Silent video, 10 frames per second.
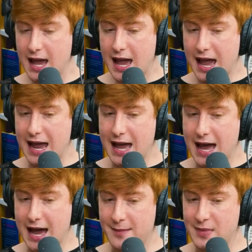
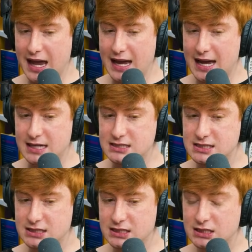
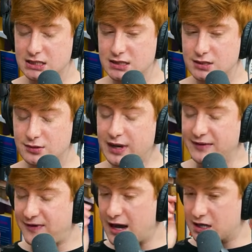And
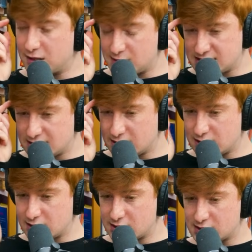wait, fuck,
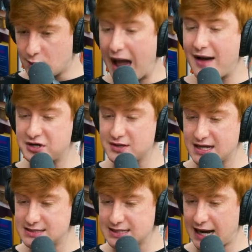so after
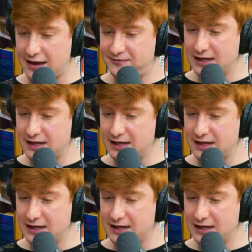this, like, I feel